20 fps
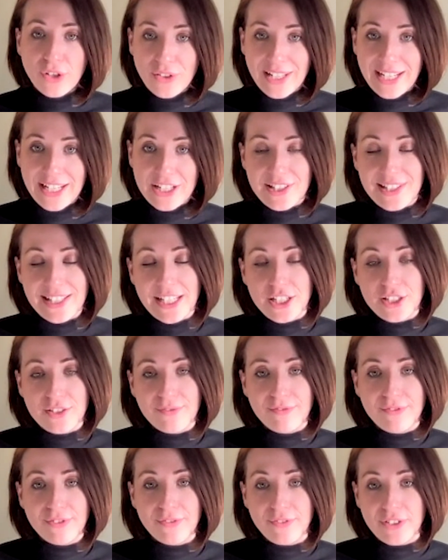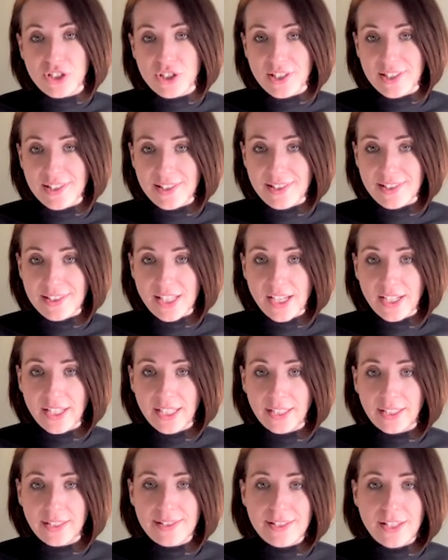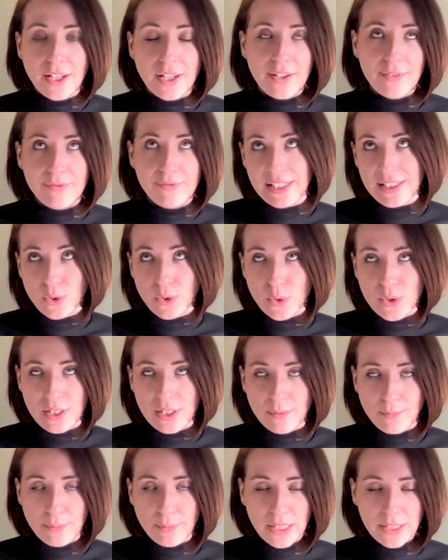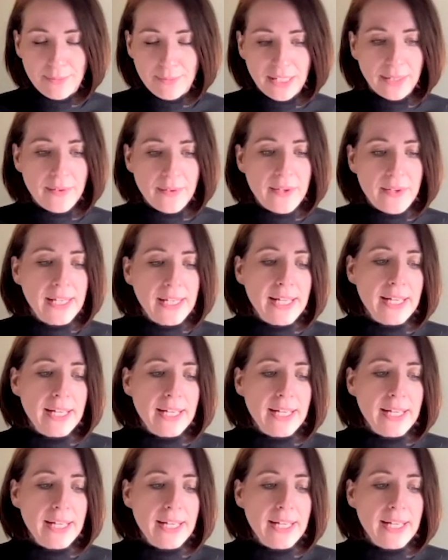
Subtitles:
legislation for fishes at stunning, so the slaughter. Pardon me.